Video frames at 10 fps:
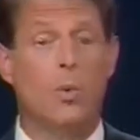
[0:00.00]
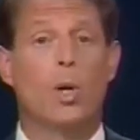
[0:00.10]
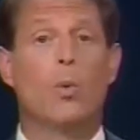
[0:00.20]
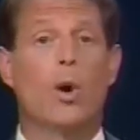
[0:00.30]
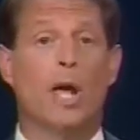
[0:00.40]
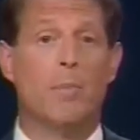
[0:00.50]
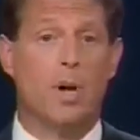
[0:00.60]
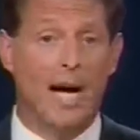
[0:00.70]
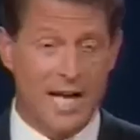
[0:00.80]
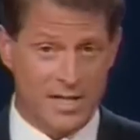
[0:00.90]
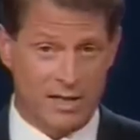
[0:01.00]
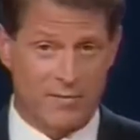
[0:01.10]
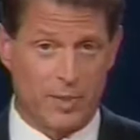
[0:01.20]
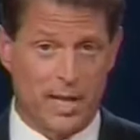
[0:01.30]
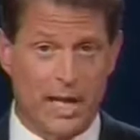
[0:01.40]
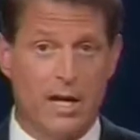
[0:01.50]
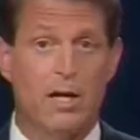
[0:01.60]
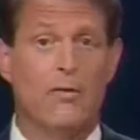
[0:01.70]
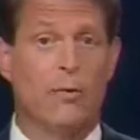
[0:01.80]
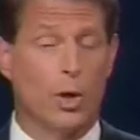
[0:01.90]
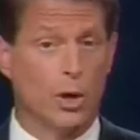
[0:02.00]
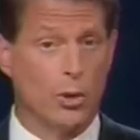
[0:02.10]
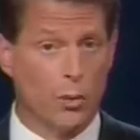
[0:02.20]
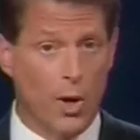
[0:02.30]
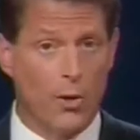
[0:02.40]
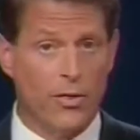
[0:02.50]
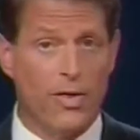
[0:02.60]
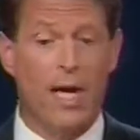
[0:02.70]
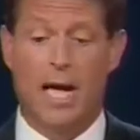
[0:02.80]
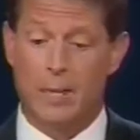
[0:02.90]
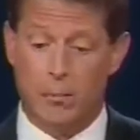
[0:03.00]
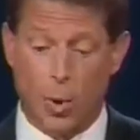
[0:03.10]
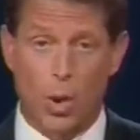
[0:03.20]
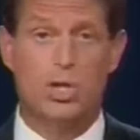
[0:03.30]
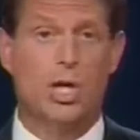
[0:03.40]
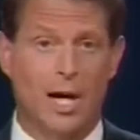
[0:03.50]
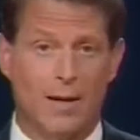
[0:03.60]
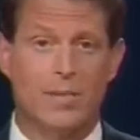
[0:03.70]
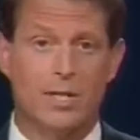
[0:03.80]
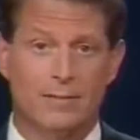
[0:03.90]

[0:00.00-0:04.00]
We want a positive plan for growth and more jobs.